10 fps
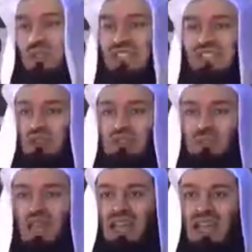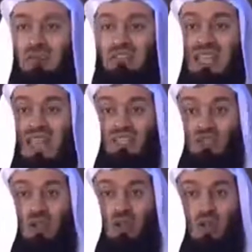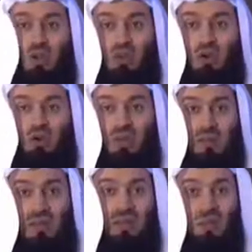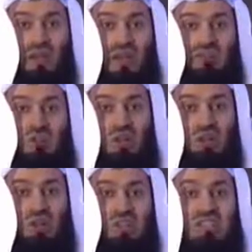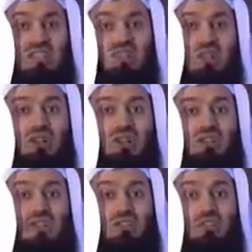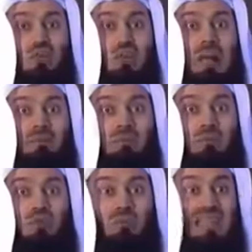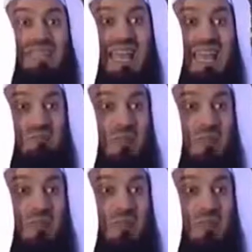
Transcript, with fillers: cut out the bad habits. As you are growing older, you will have children. These children need to look up to you. My dad,